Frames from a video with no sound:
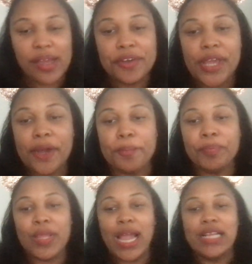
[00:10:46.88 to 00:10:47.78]
Now,
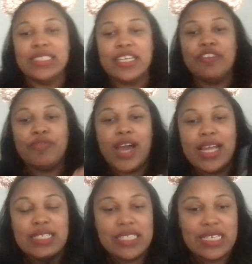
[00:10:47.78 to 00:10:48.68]
I did
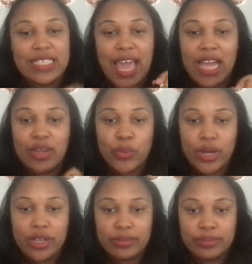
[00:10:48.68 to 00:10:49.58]
find this exact
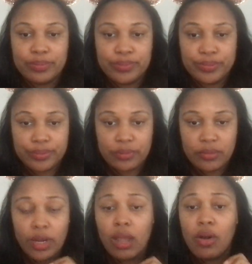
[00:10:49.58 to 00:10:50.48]
one
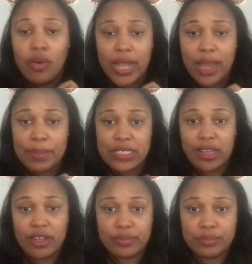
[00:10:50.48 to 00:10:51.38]
on
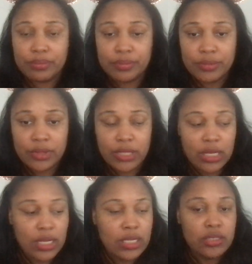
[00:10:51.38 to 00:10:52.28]
Amazon.
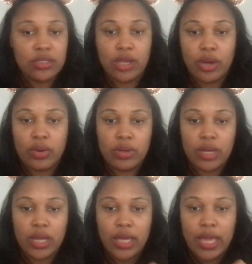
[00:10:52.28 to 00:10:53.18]
So,
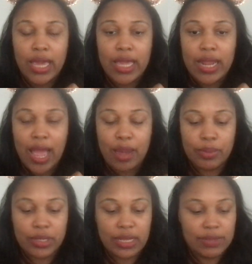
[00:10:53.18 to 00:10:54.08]
and I
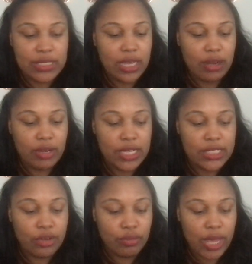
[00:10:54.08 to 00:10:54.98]
believe this color is
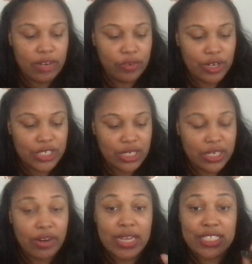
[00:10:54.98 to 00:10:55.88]
the red version.
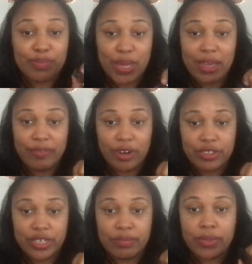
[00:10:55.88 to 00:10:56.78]
There is a pink
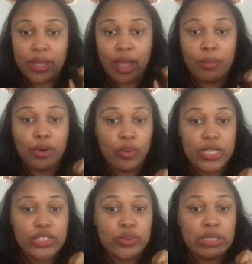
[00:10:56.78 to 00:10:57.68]
version. I'm
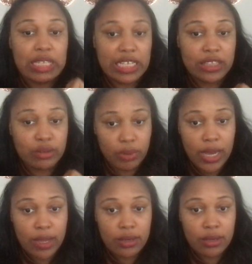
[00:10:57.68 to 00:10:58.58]
going to link the
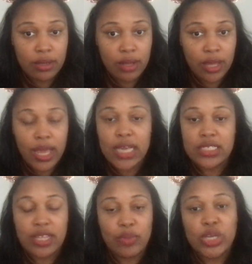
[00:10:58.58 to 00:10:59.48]
red, and
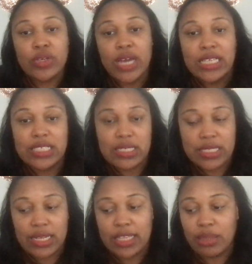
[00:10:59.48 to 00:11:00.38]
so that way you guys can
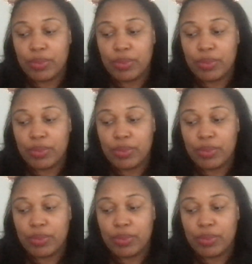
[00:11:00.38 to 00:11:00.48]
select the